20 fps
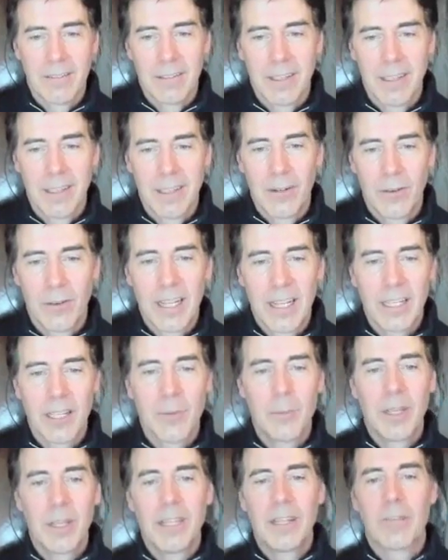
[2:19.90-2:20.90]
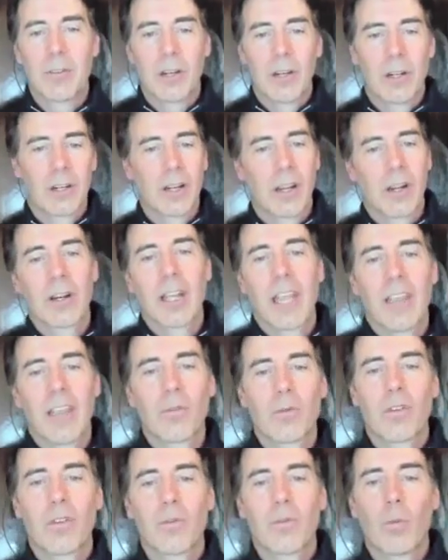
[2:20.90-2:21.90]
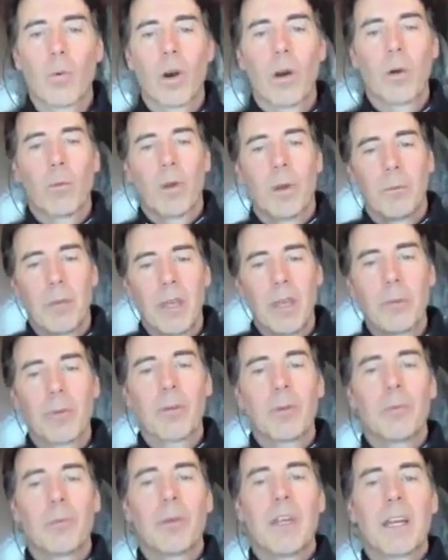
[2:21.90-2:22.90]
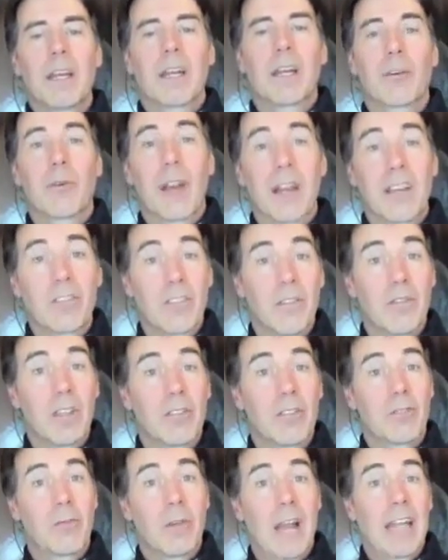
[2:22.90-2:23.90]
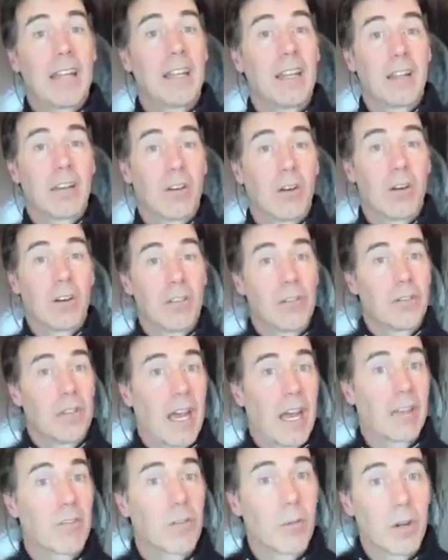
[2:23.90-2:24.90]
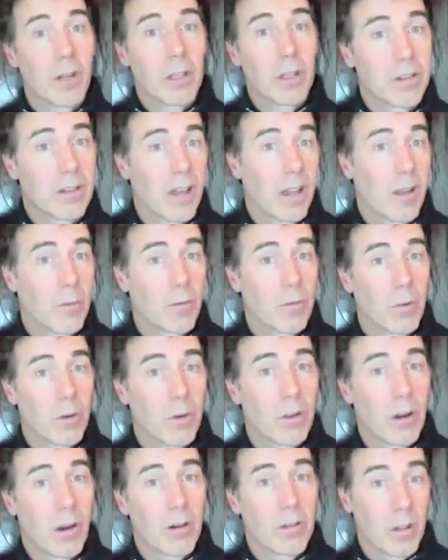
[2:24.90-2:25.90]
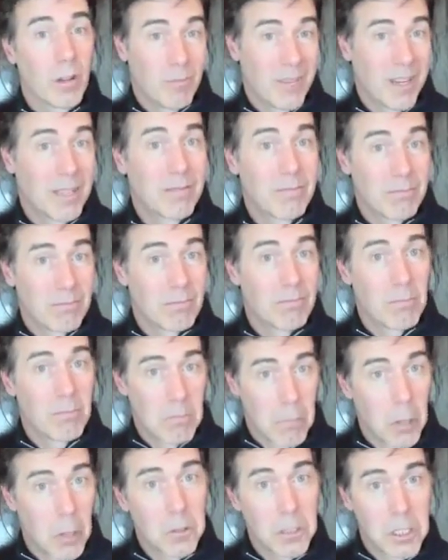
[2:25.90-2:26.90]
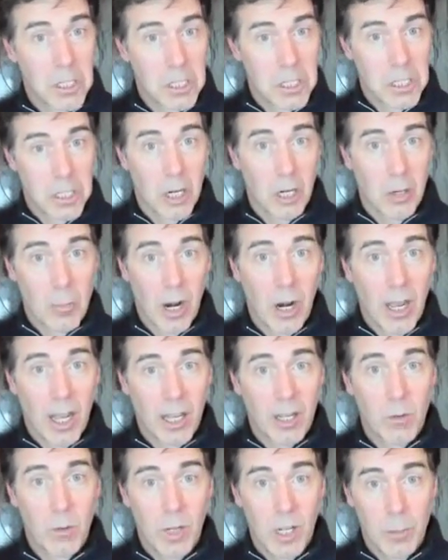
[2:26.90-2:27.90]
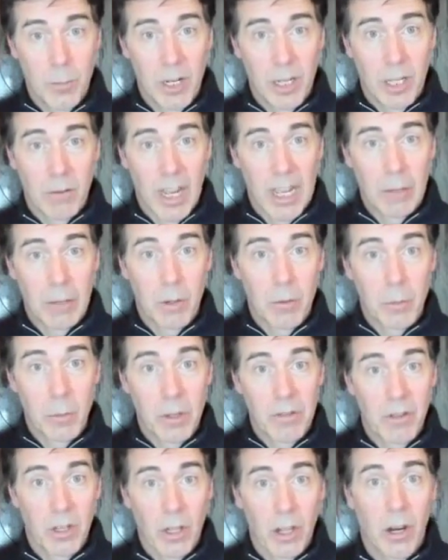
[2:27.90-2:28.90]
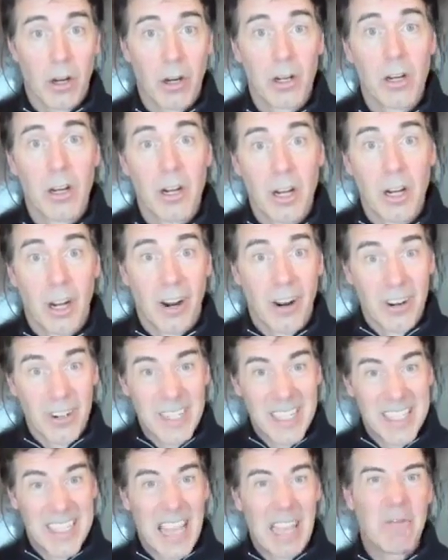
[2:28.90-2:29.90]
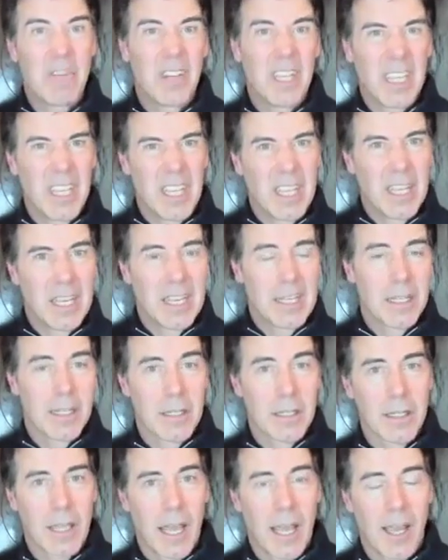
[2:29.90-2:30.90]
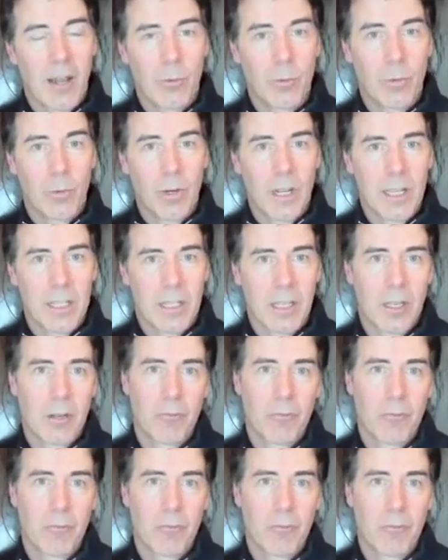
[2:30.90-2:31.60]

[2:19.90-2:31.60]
and it could be different. Her case was when people are being aggressive and threatening toward us. That's one of the times that might most disturb our equanimity, right? When we feel our safety is at risk.